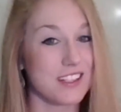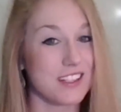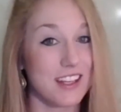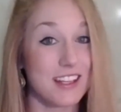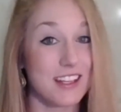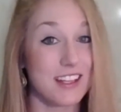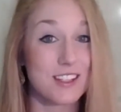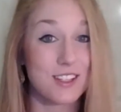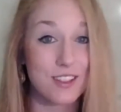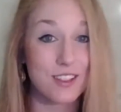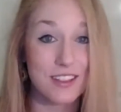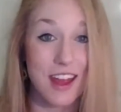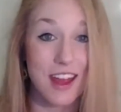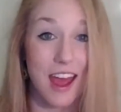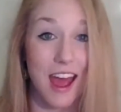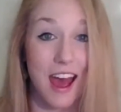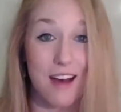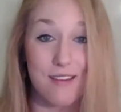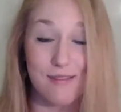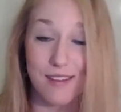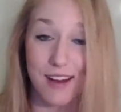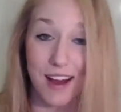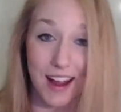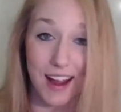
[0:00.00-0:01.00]
it's good to
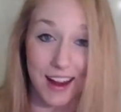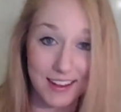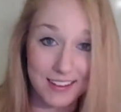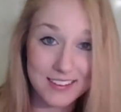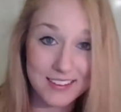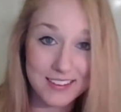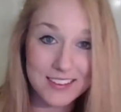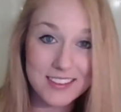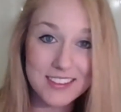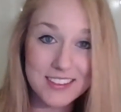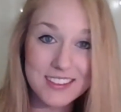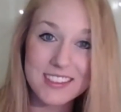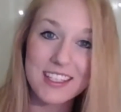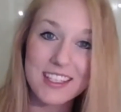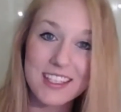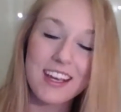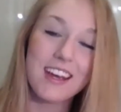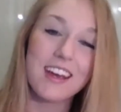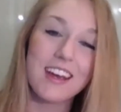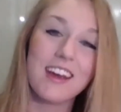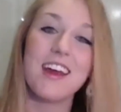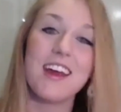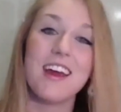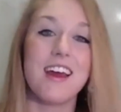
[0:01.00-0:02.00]
have idols
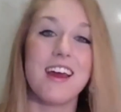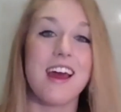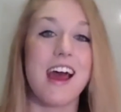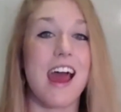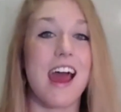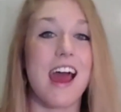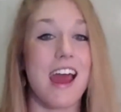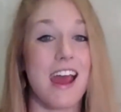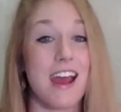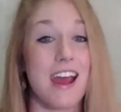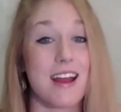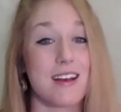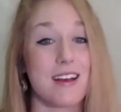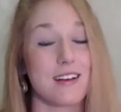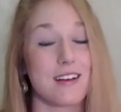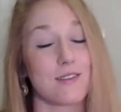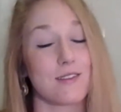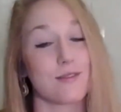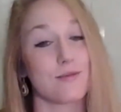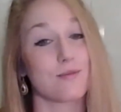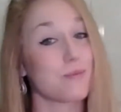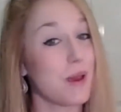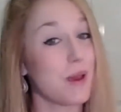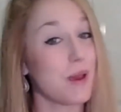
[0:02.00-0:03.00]
and
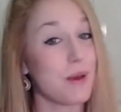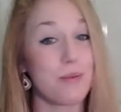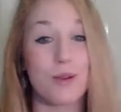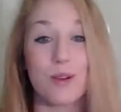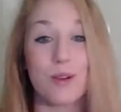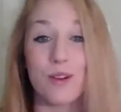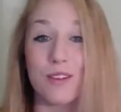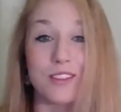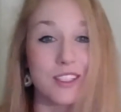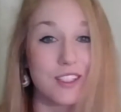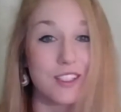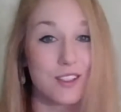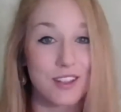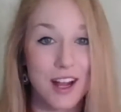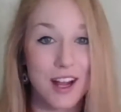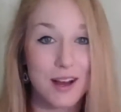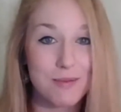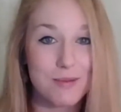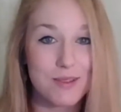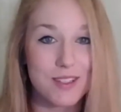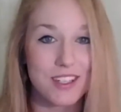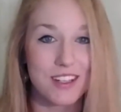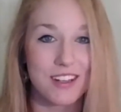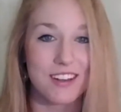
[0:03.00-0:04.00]
people to look
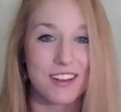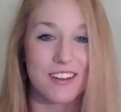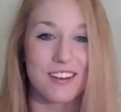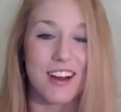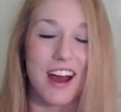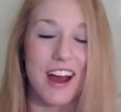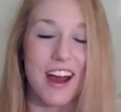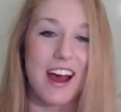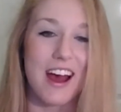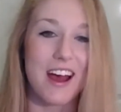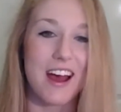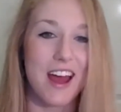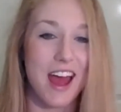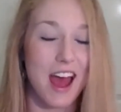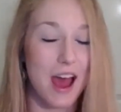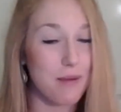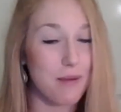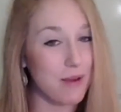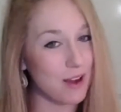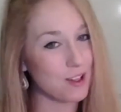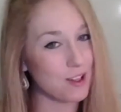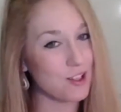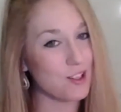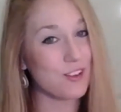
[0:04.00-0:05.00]
up to. How
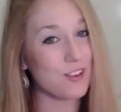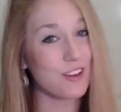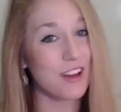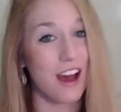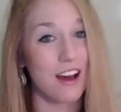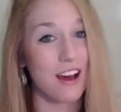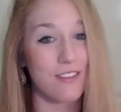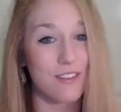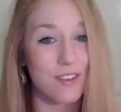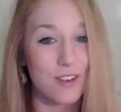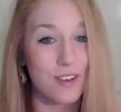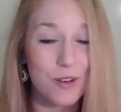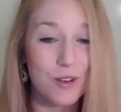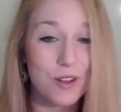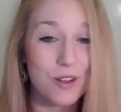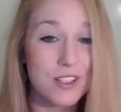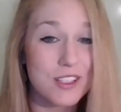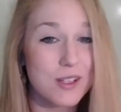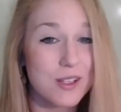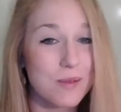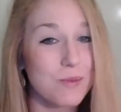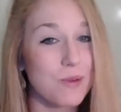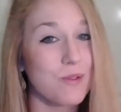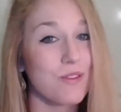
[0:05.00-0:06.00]
about you, Calvin? Who are
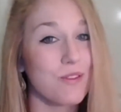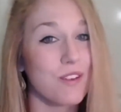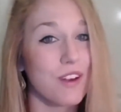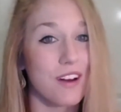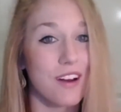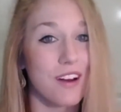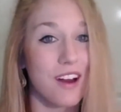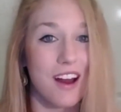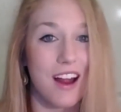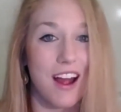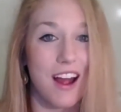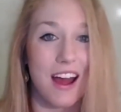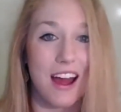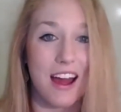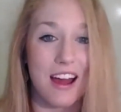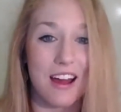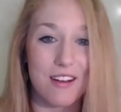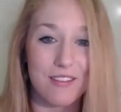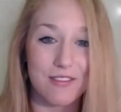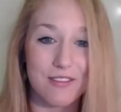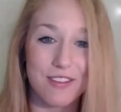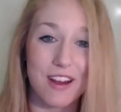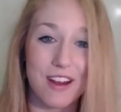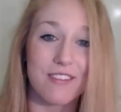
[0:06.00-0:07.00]
some of your
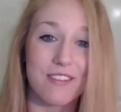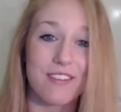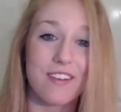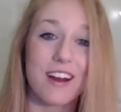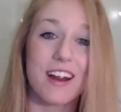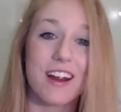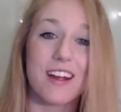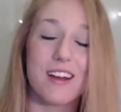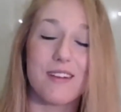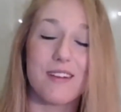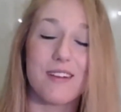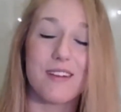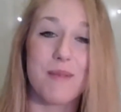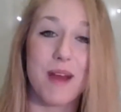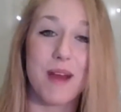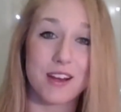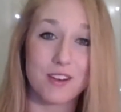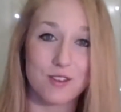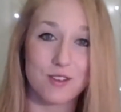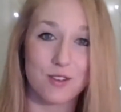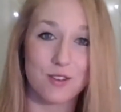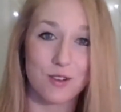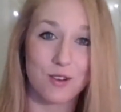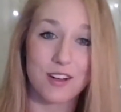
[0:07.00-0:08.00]
favorite
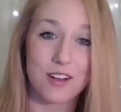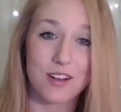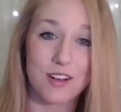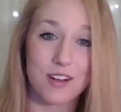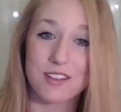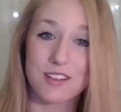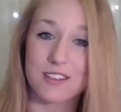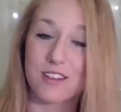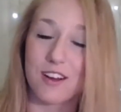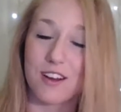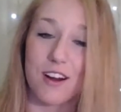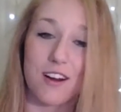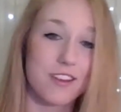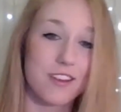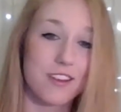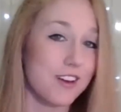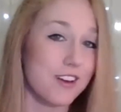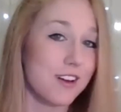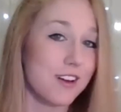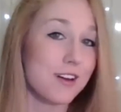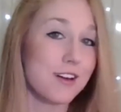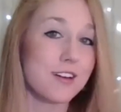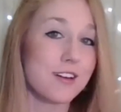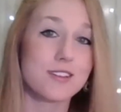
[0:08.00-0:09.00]
mentors,
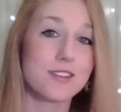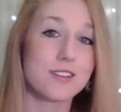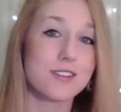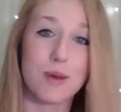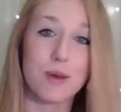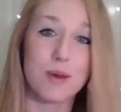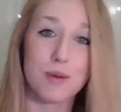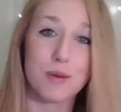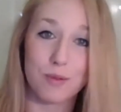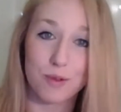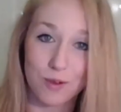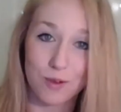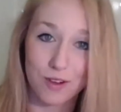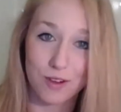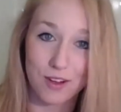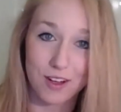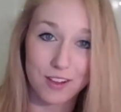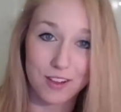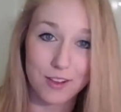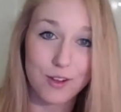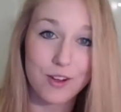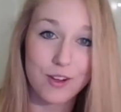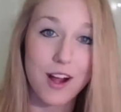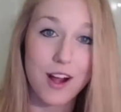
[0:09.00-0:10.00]
authors, people you
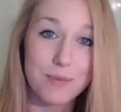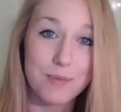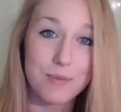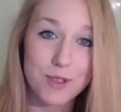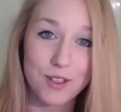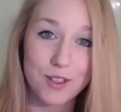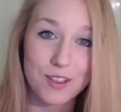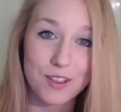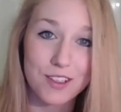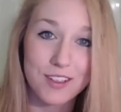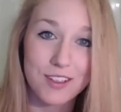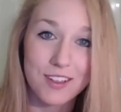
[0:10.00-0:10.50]
look up to?